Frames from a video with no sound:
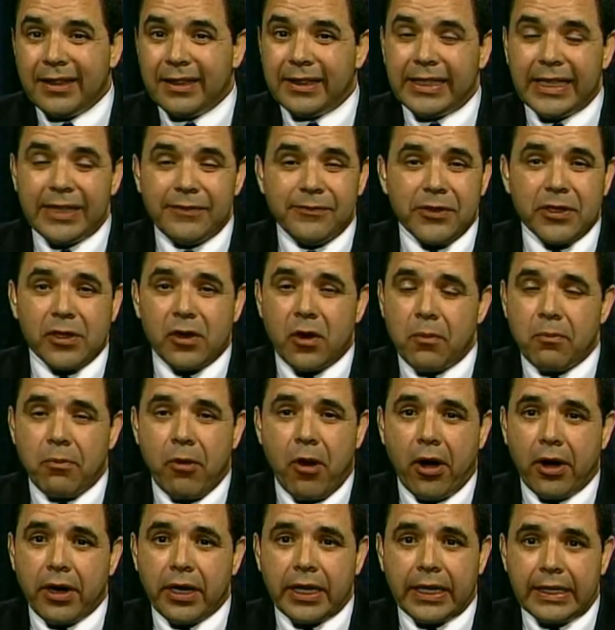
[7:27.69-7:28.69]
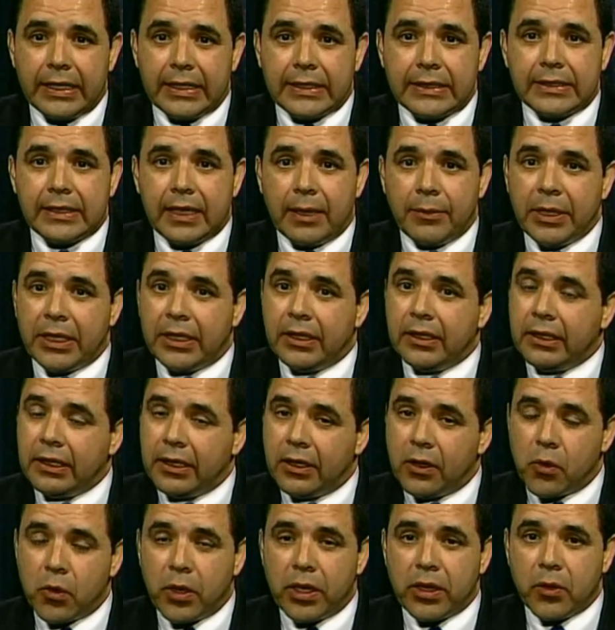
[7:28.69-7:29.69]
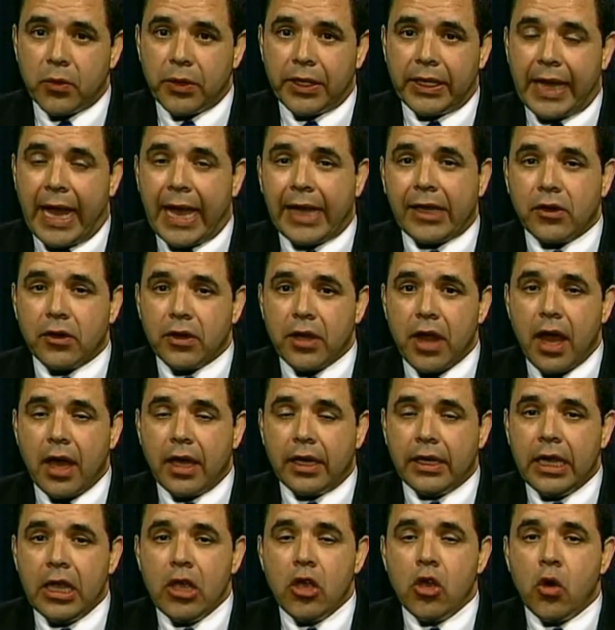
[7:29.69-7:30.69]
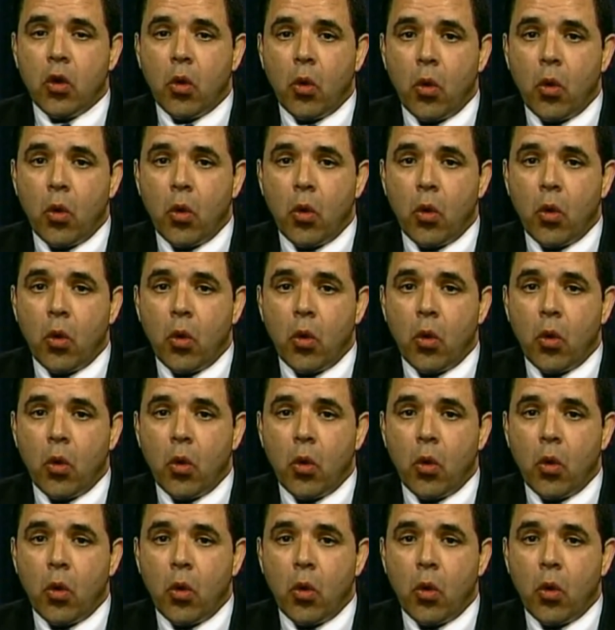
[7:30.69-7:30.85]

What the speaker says: And the difficult part is, I mean, you know, whether we like it or not,